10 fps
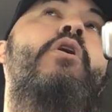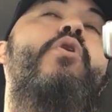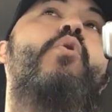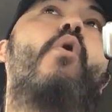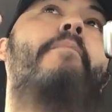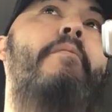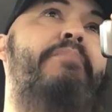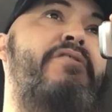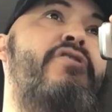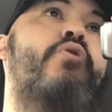corporate
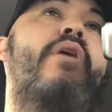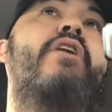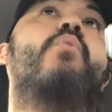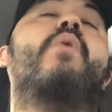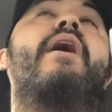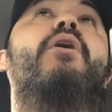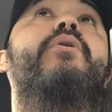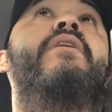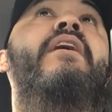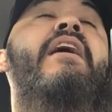business credit,
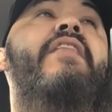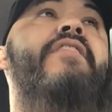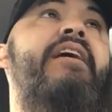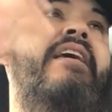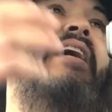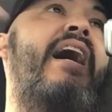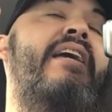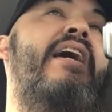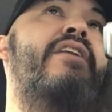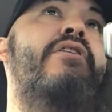where the
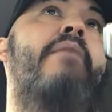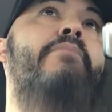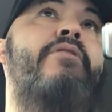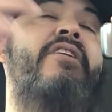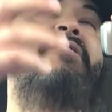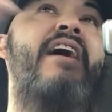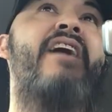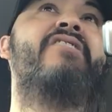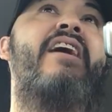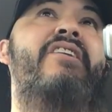EIN number, the
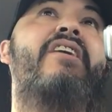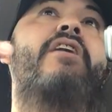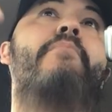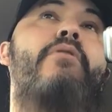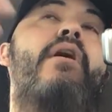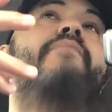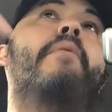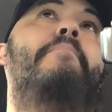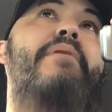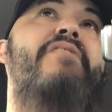tax ID number of
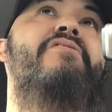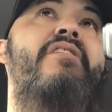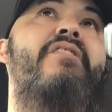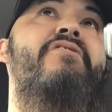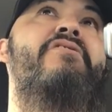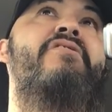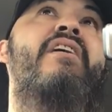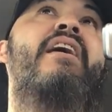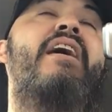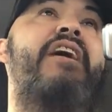the business,
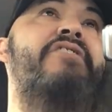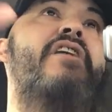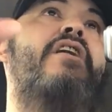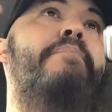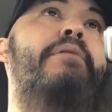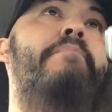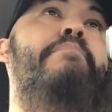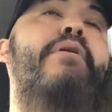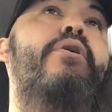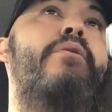is going to be
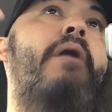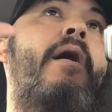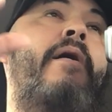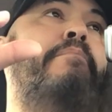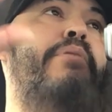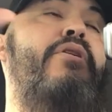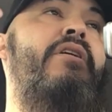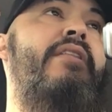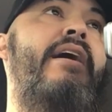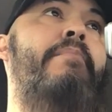built on
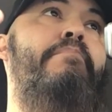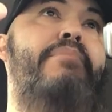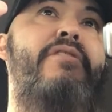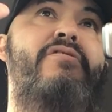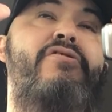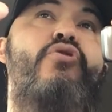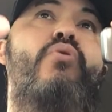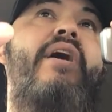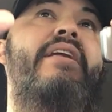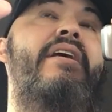building that business
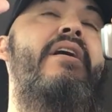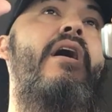credit,